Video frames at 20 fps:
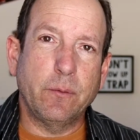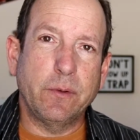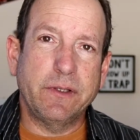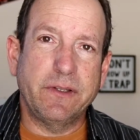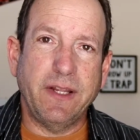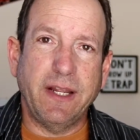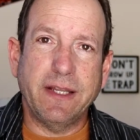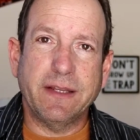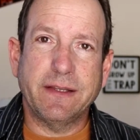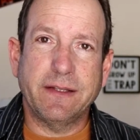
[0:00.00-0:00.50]
would
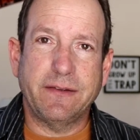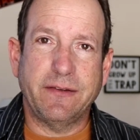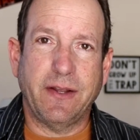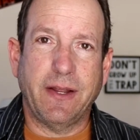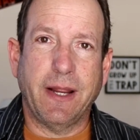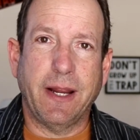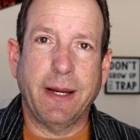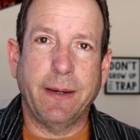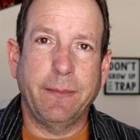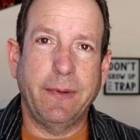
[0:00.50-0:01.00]
take the
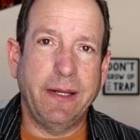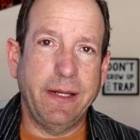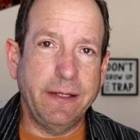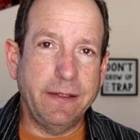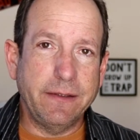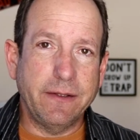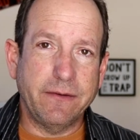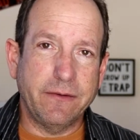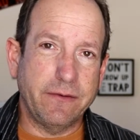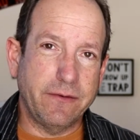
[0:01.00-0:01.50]
time
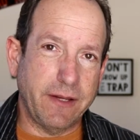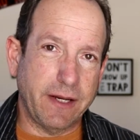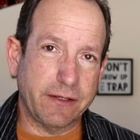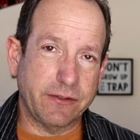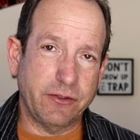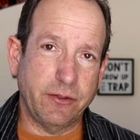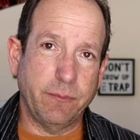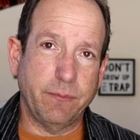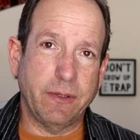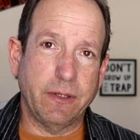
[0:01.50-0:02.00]
in the
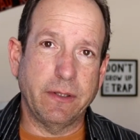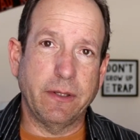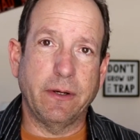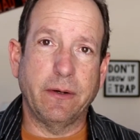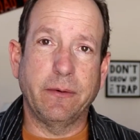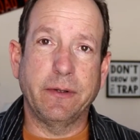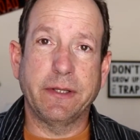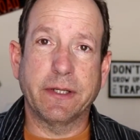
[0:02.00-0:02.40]
section below,